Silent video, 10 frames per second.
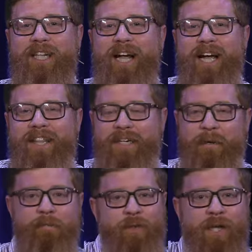lie that,
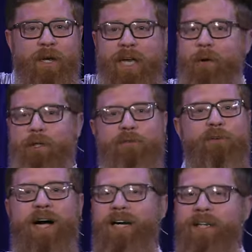that it was
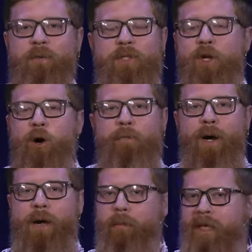fine and there was no
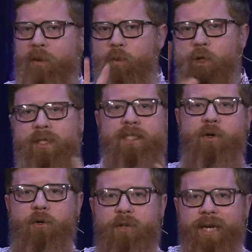problem. He'd worked this
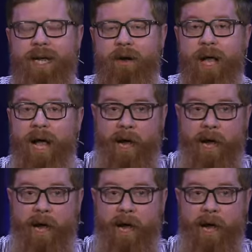whole thing out.